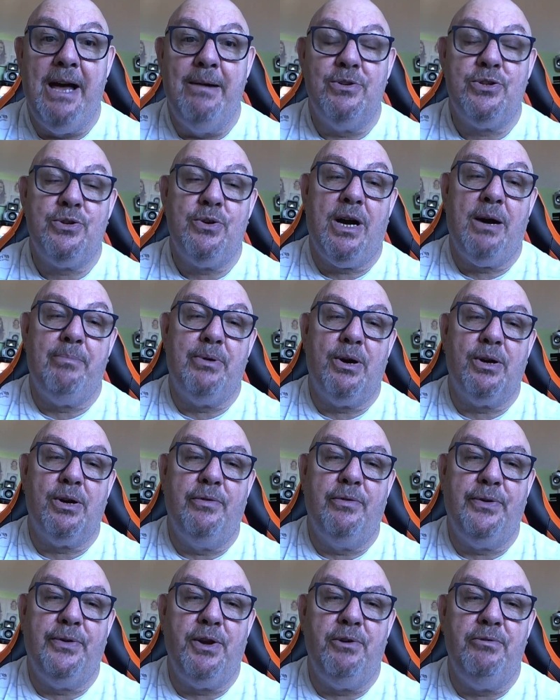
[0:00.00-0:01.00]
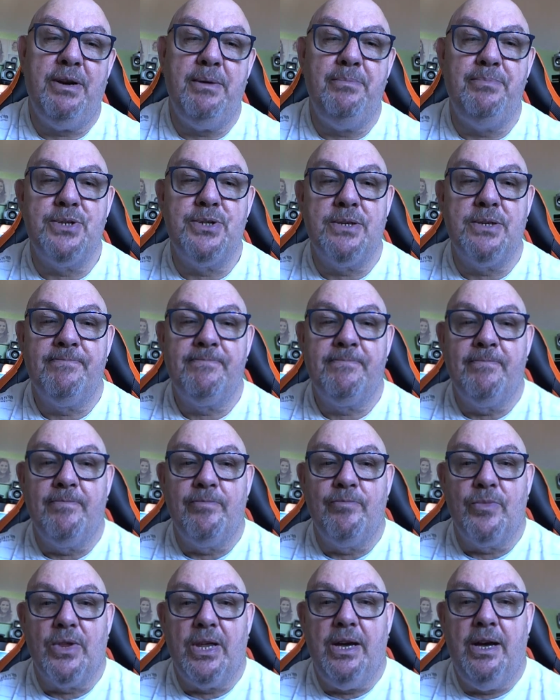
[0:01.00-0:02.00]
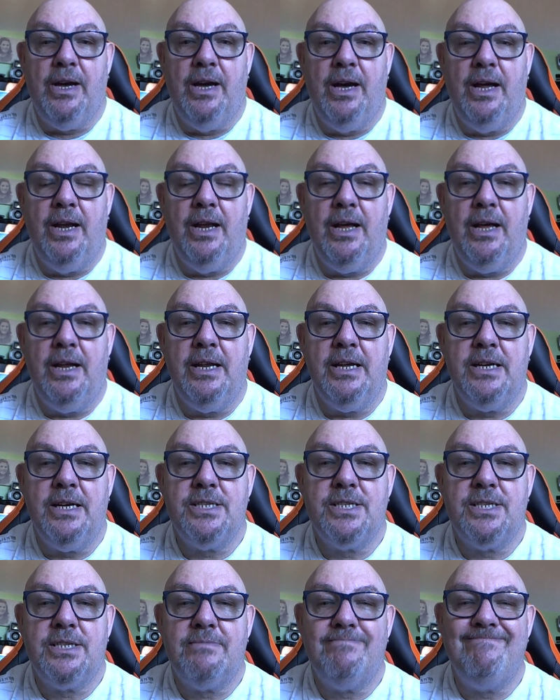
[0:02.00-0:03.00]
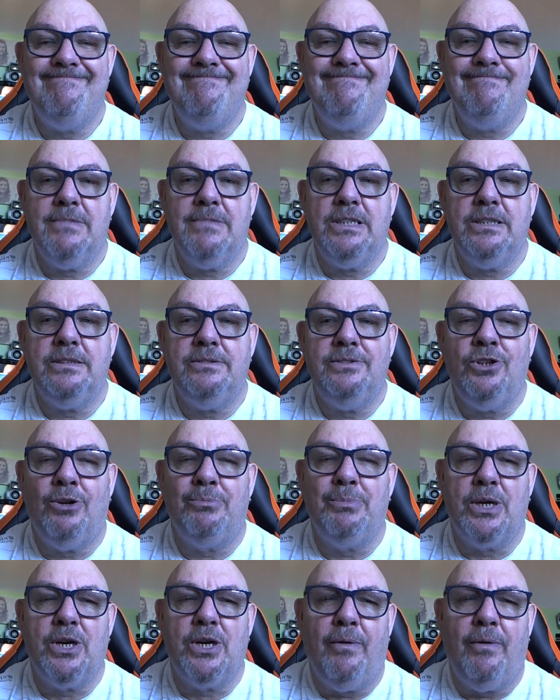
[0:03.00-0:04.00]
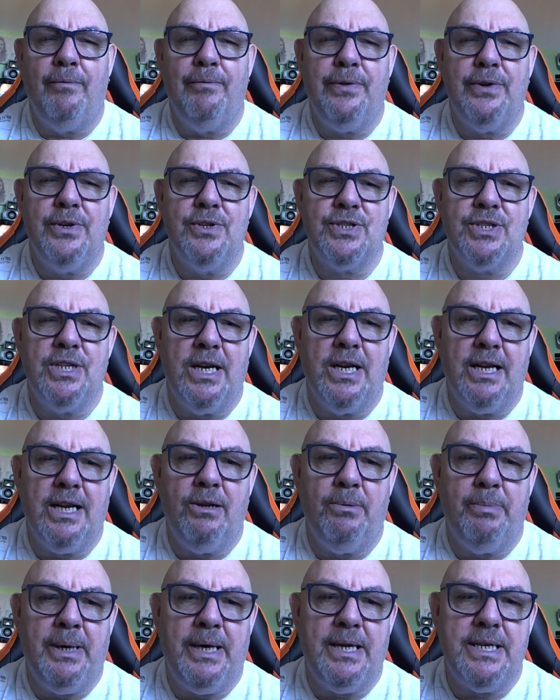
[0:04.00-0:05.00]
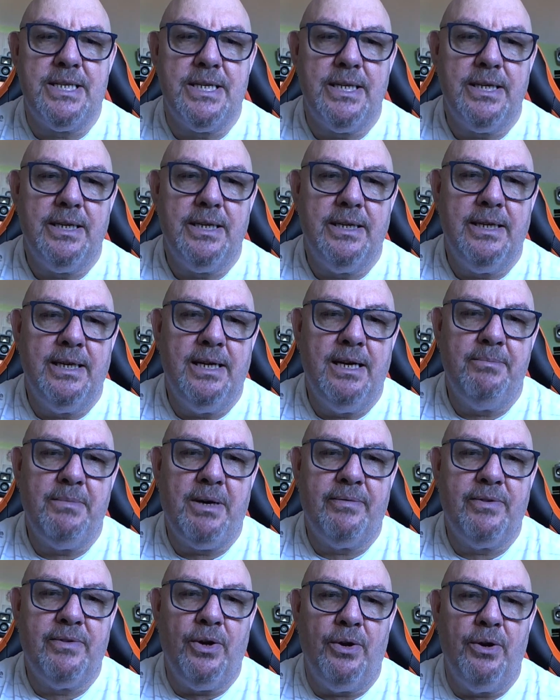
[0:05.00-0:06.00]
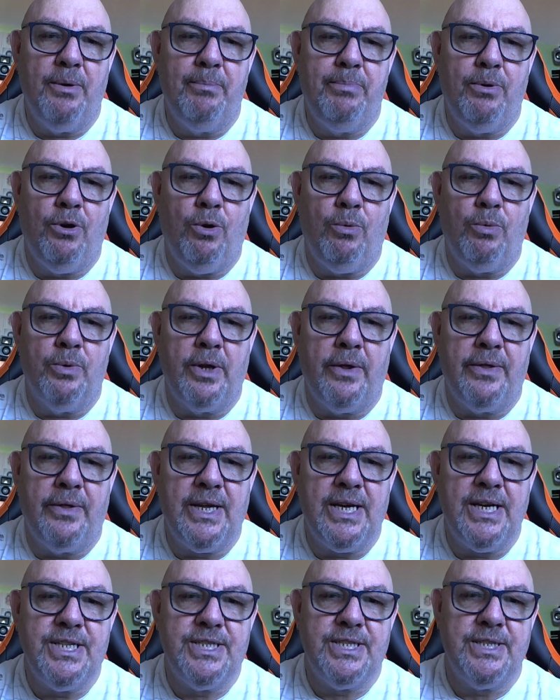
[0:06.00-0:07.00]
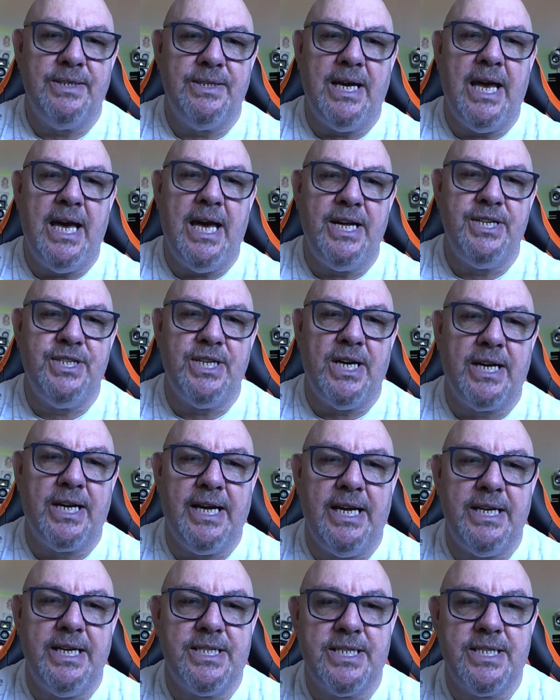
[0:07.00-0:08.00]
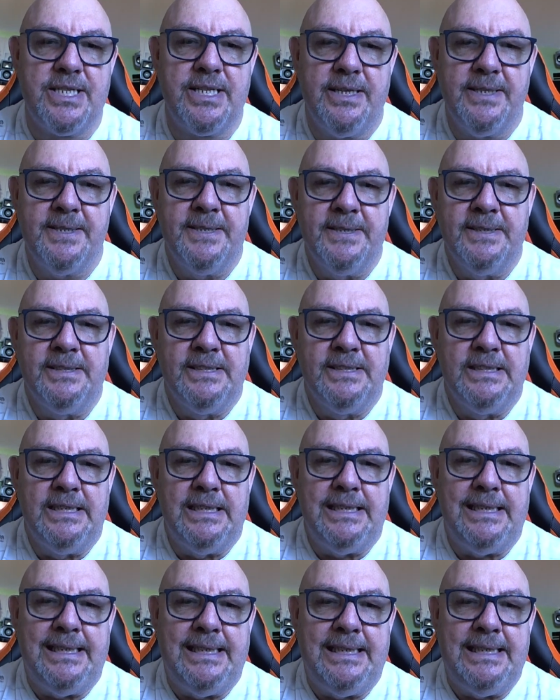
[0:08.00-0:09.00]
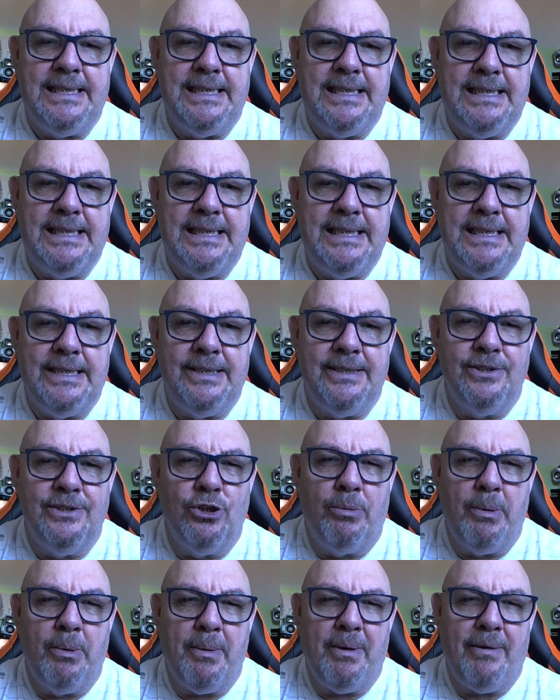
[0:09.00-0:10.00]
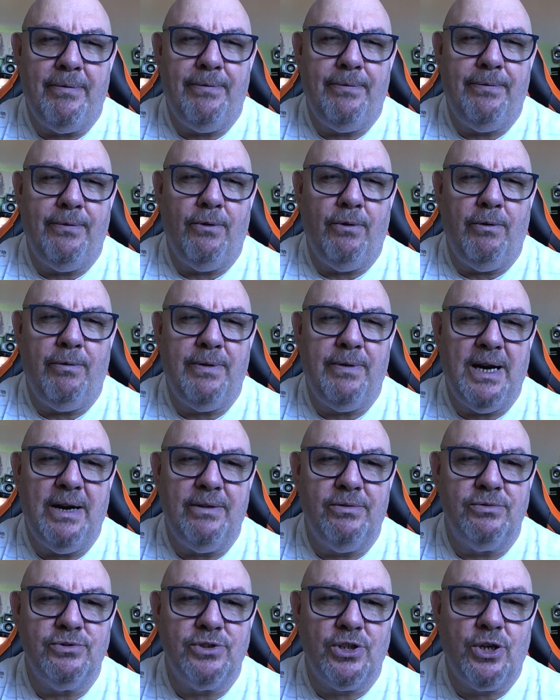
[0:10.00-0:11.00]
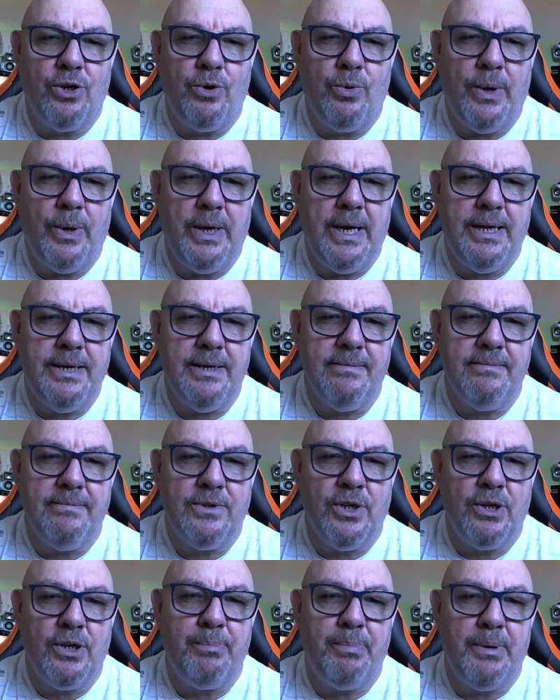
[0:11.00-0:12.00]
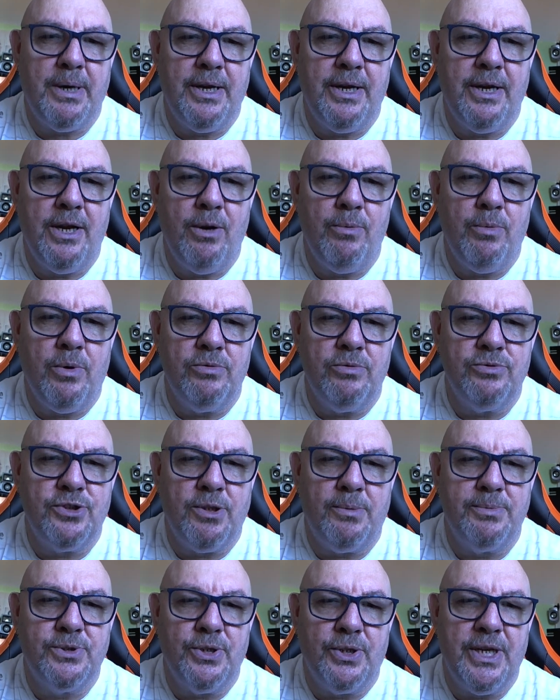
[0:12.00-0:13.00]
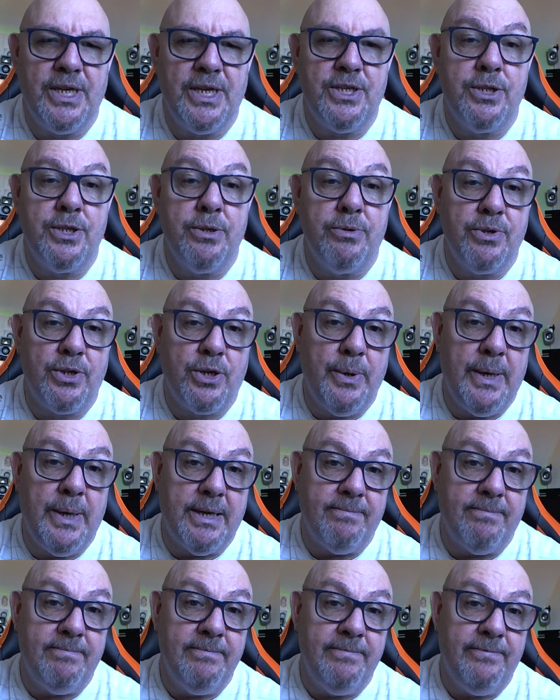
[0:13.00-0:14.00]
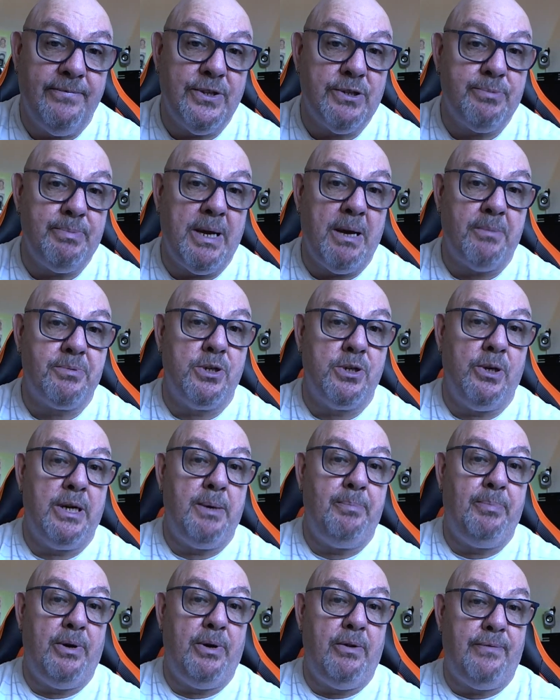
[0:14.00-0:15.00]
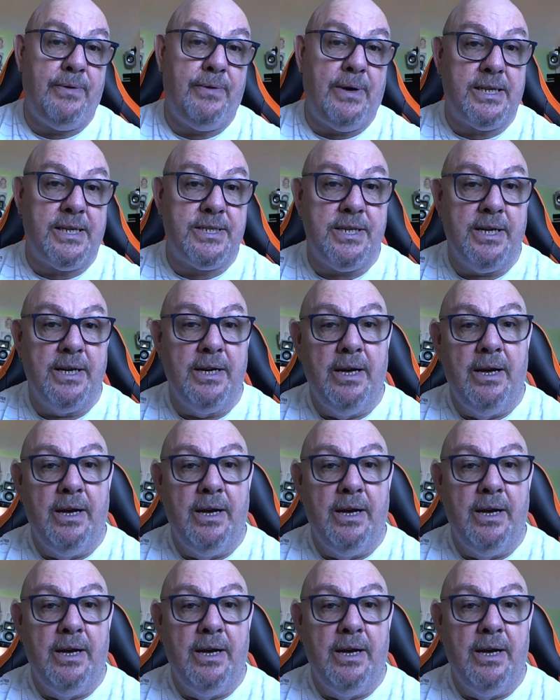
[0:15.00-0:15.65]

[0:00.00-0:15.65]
So I broke a few ribs, and it's knocked my confidence a little bit. I've gone and bought one of these air jackets, normally about 400 or 500 quid. Got a brand new one, dropped on it, 200 quid. Fits me absolutely perfect.